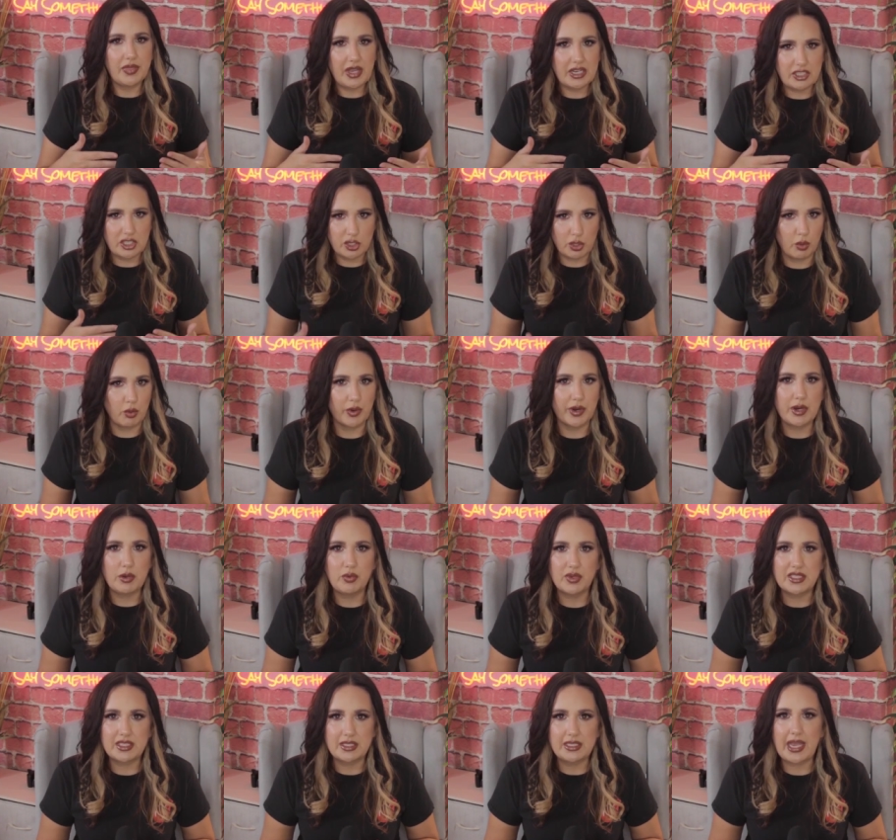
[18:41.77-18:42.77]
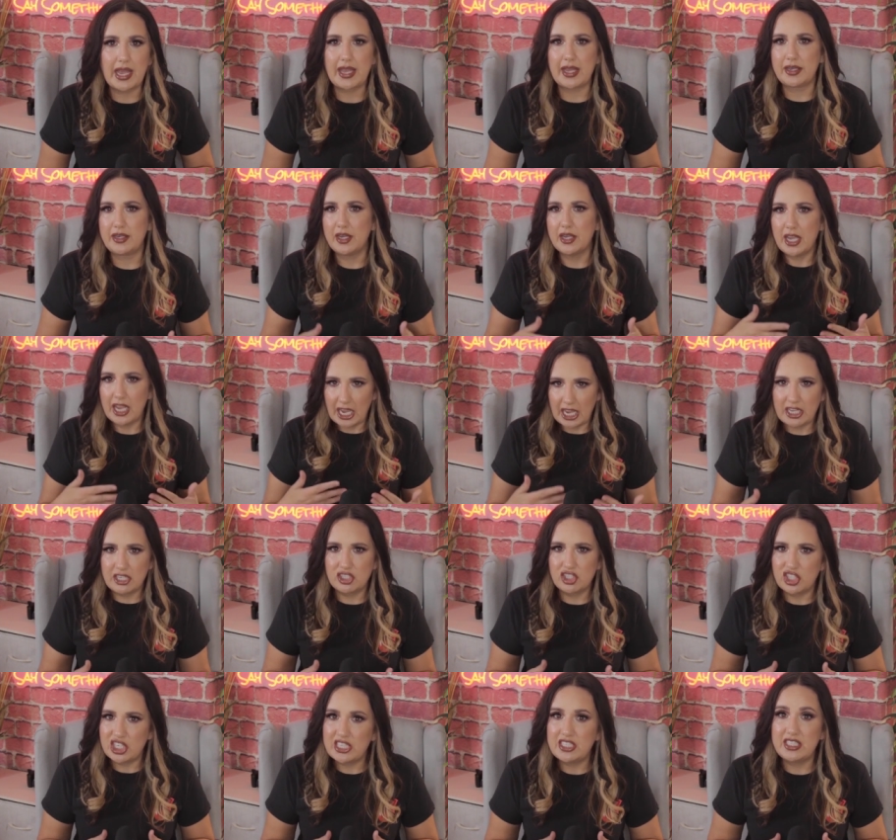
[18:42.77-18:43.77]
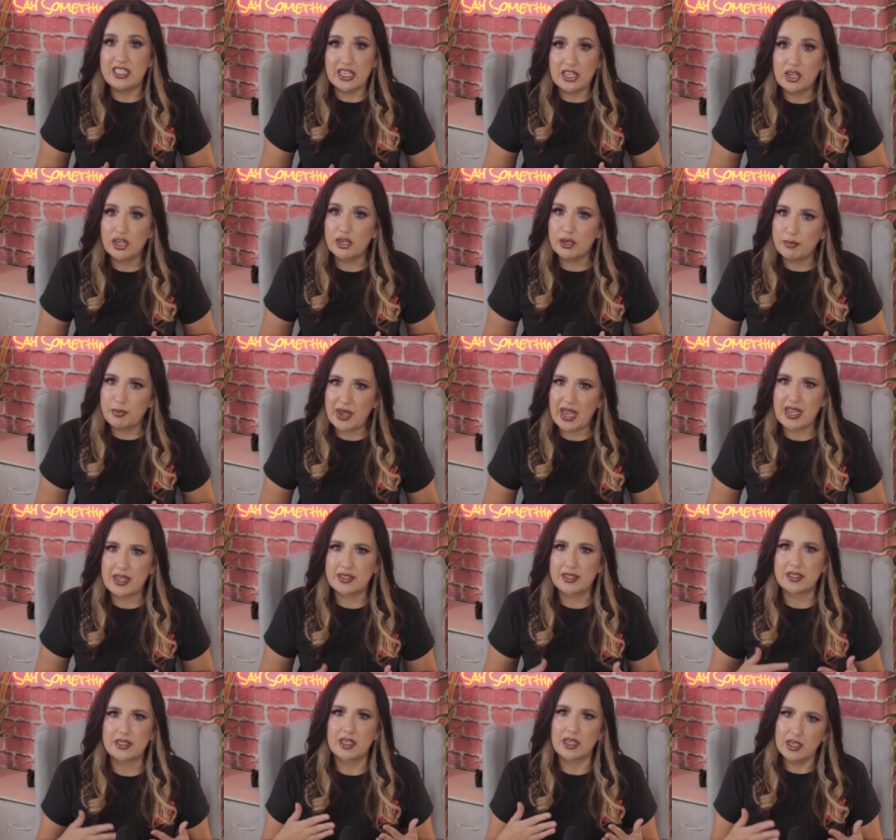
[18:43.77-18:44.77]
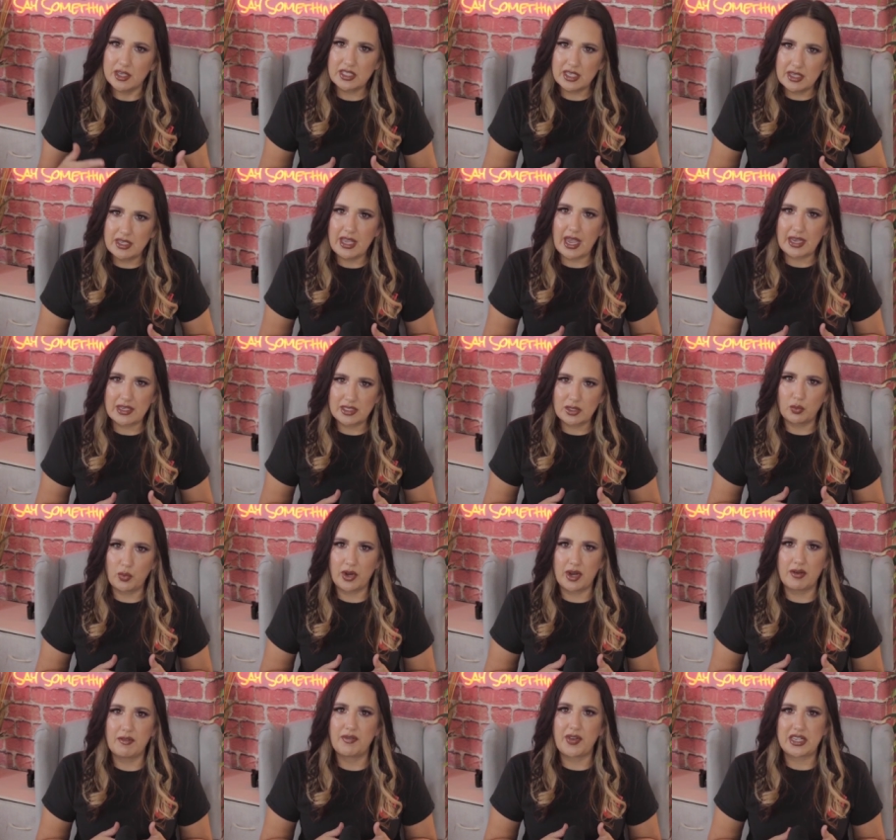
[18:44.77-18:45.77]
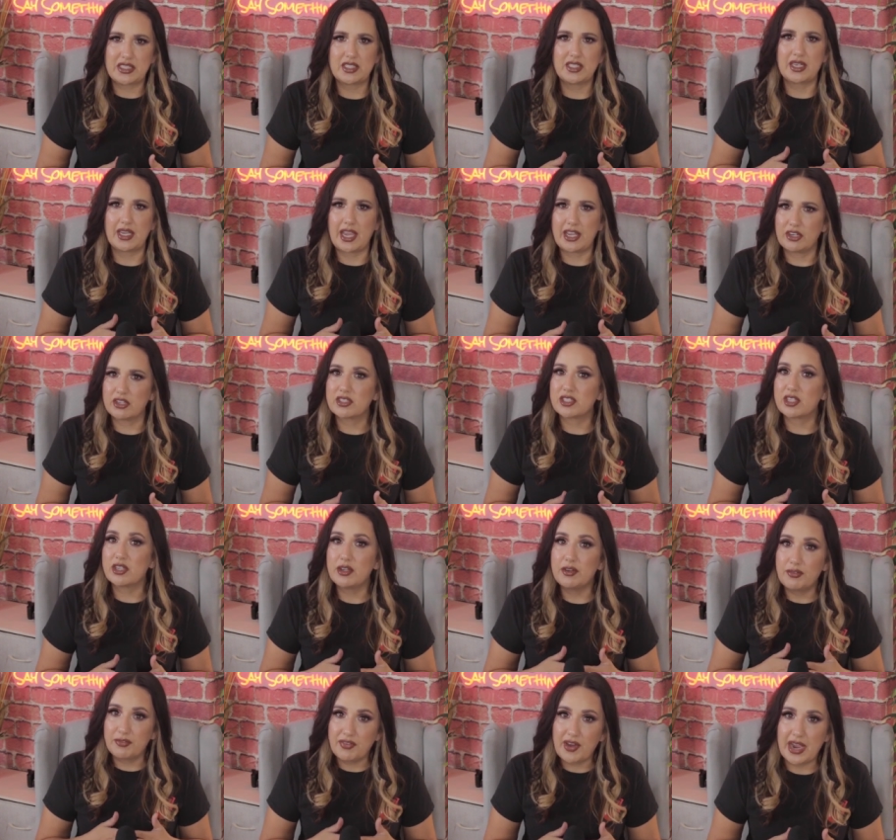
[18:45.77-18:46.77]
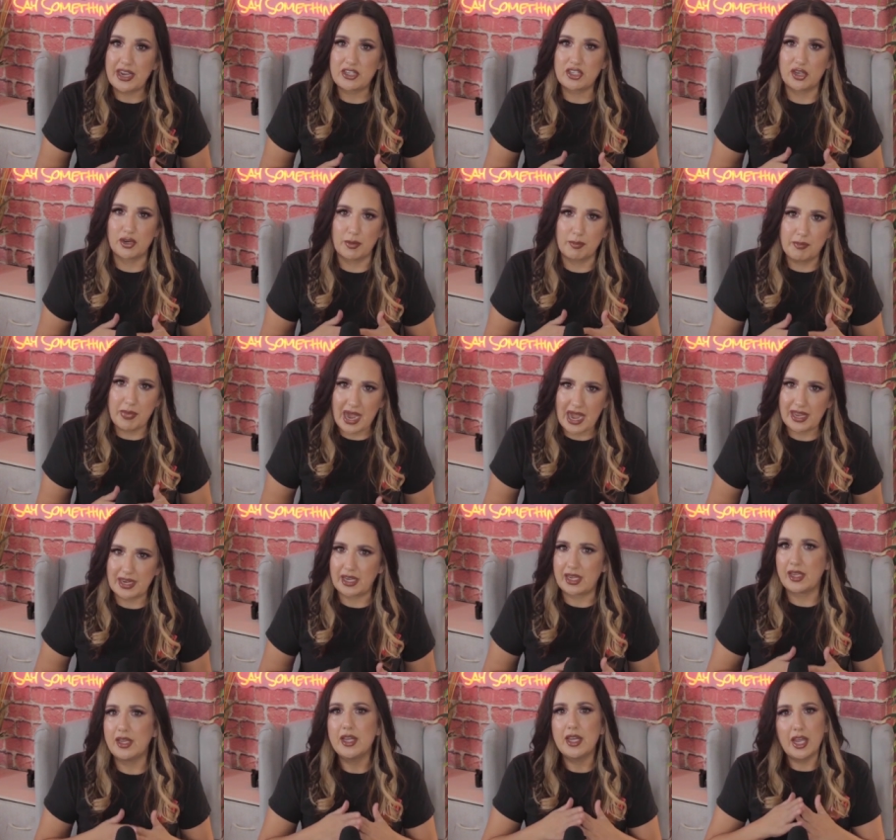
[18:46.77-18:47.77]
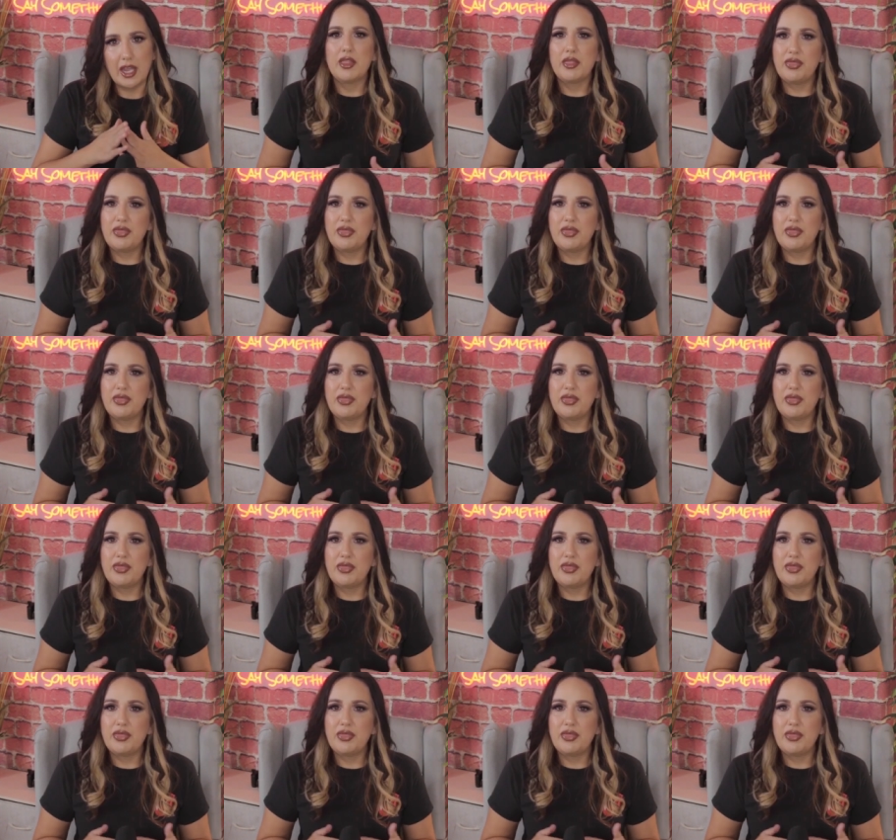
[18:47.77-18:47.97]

that Tori was dead and she did her best to guess where investigators could find her body.